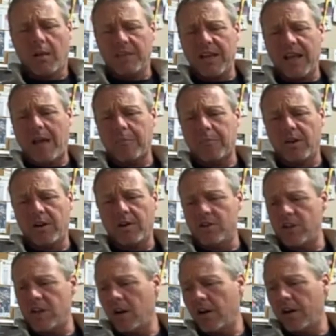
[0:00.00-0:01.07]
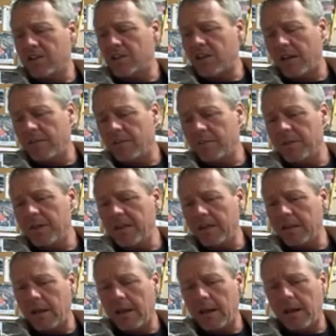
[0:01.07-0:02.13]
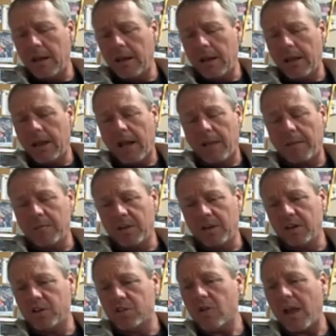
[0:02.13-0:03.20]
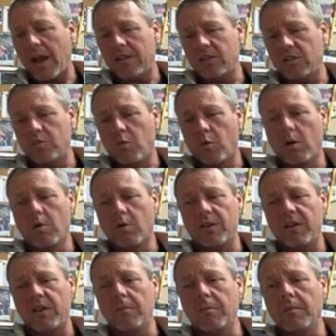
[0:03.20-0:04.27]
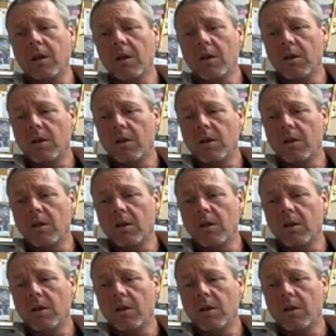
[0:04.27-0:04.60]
the operator, Jerry, said to me, and I'm going to track this more with him